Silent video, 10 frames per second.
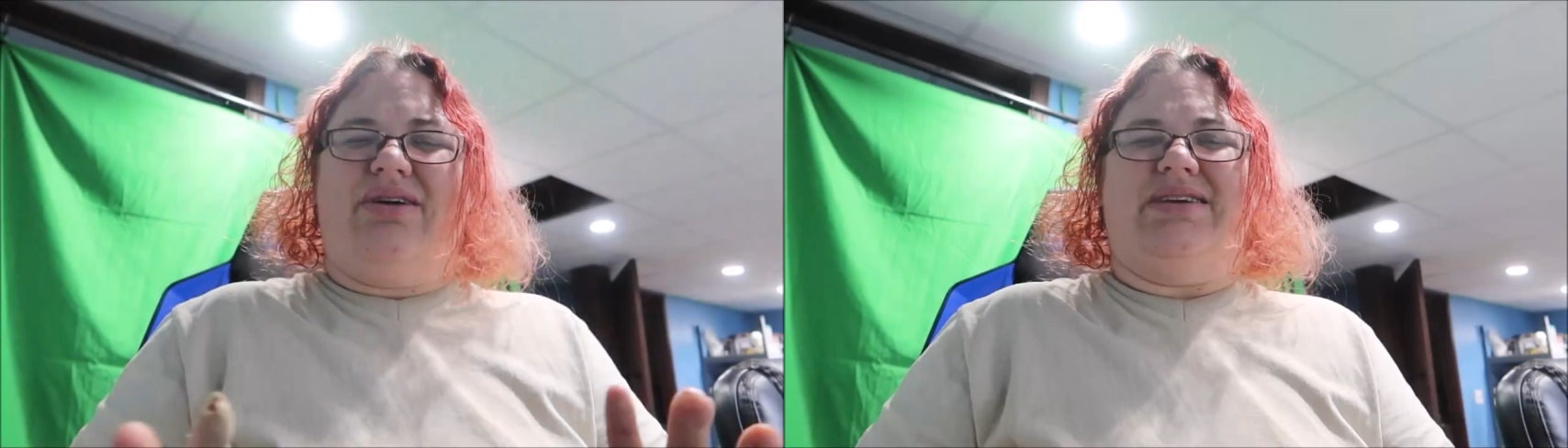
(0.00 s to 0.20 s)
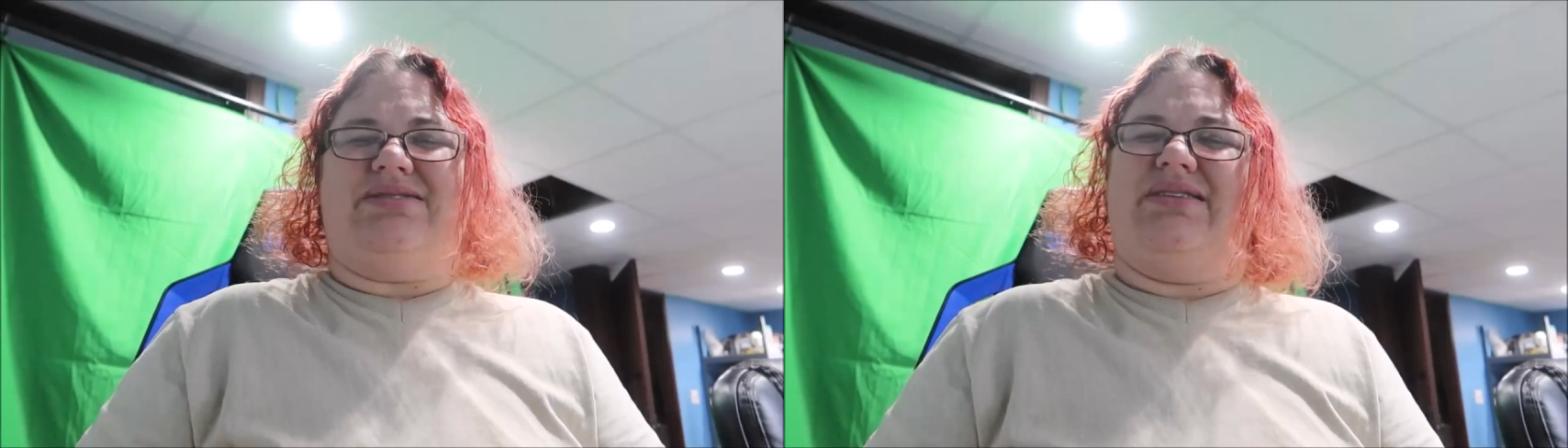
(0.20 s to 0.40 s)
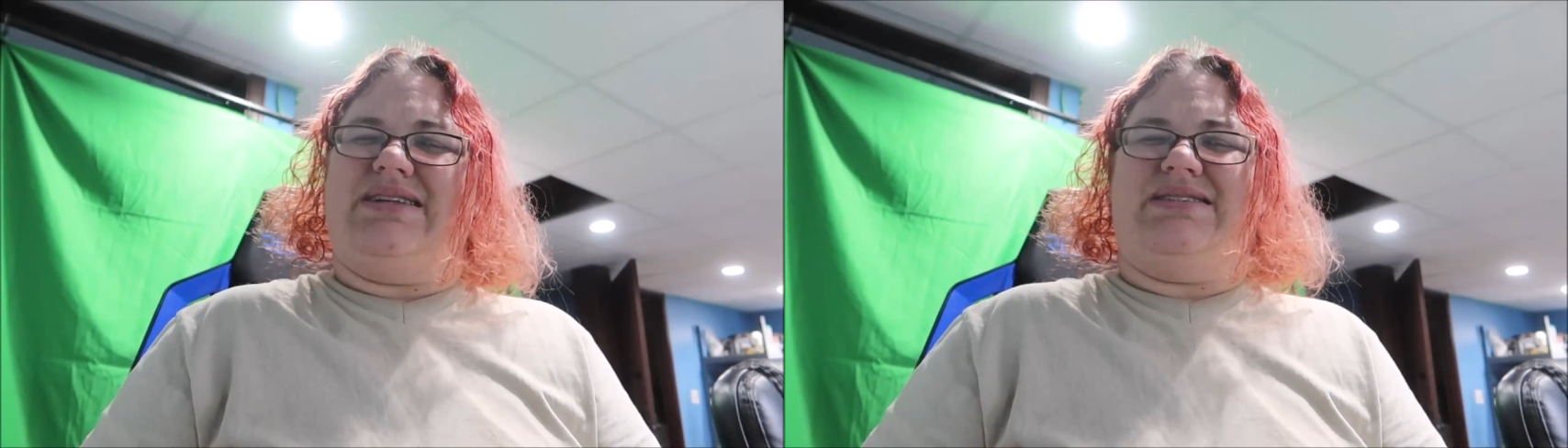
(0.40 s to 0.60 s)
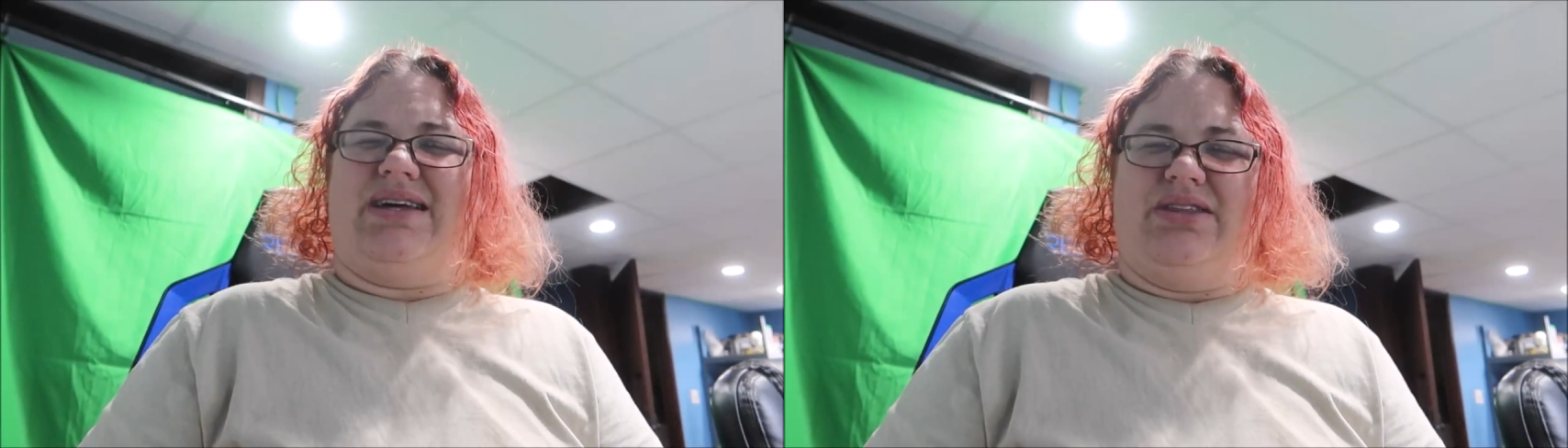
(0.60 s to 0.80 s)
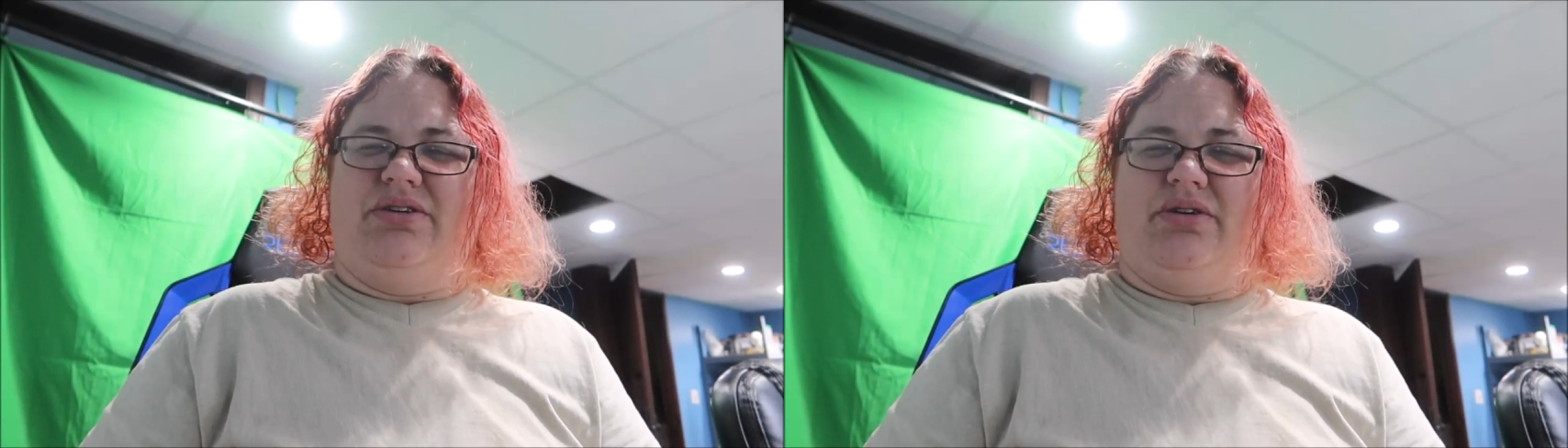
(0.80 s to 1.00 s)
Okay, so that's
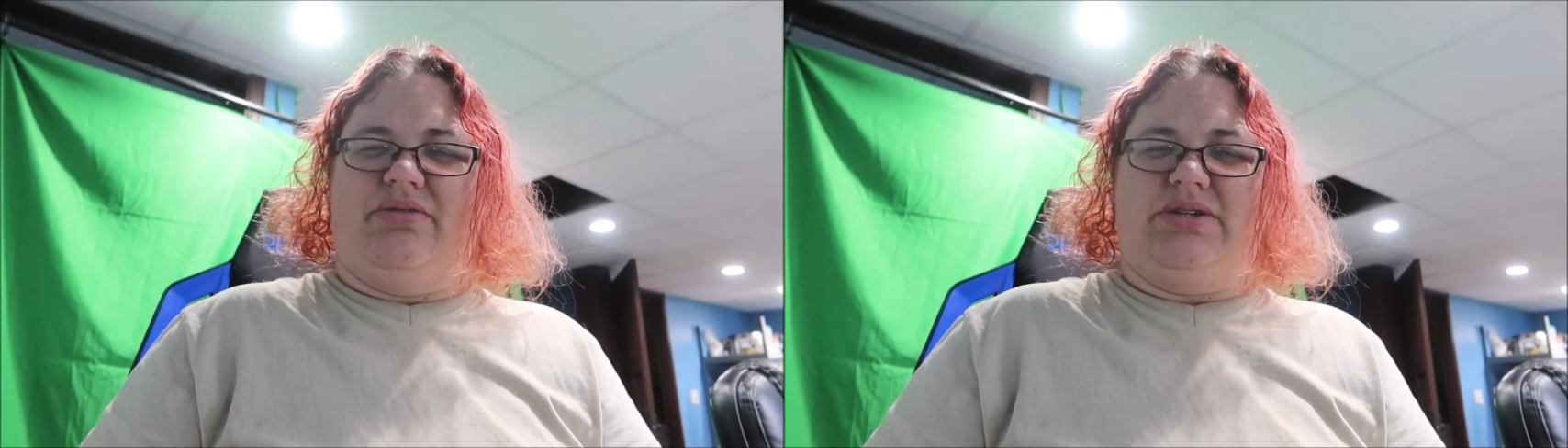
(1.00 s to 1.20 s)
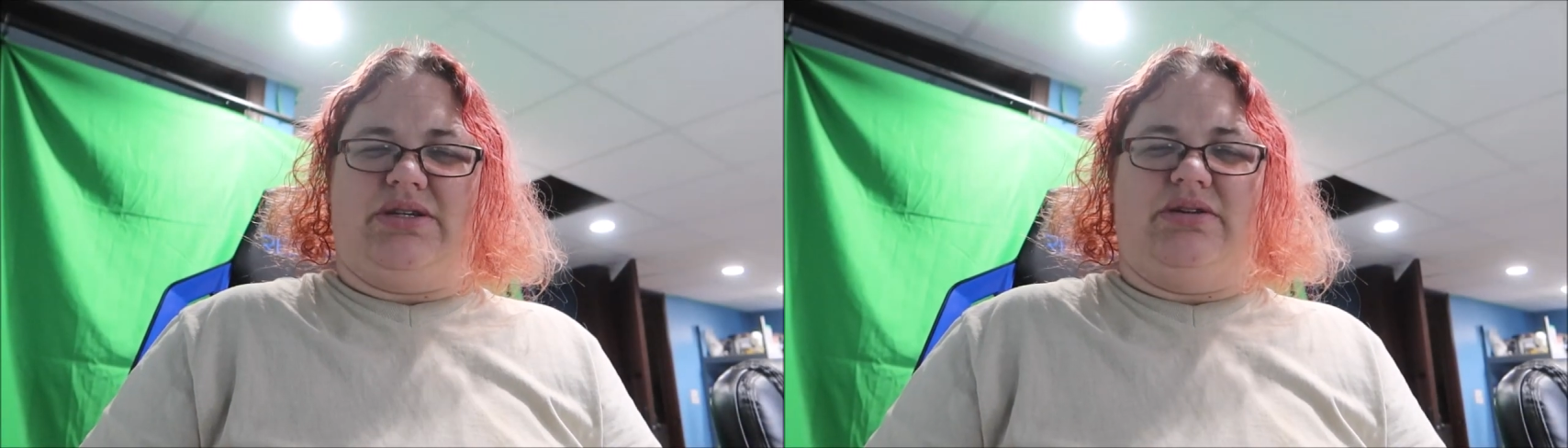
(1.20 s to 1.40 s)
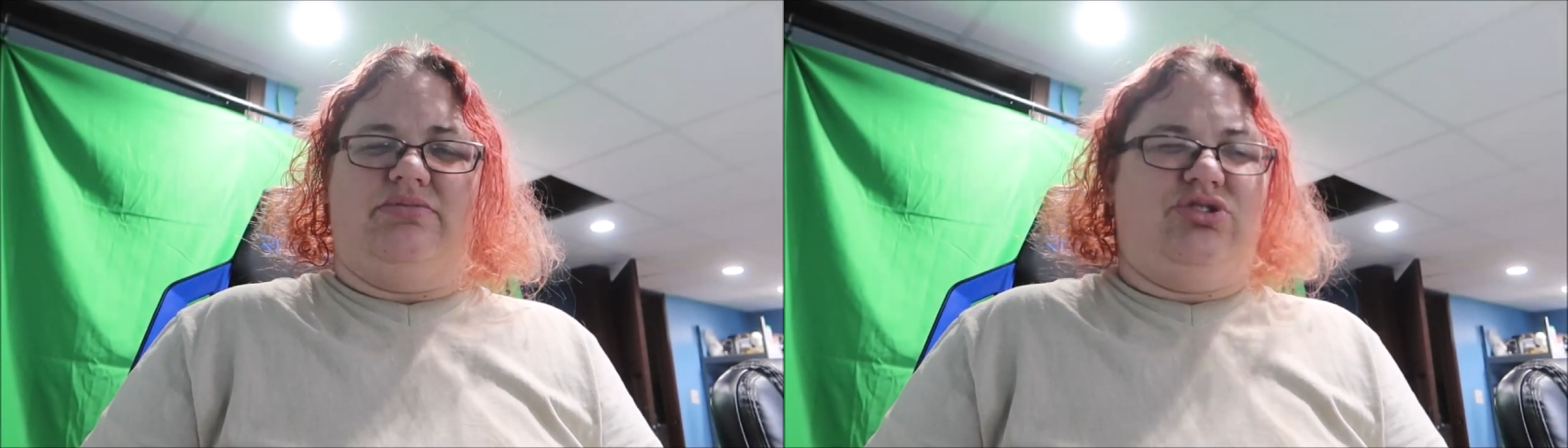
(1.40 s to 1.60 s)
not the only reason.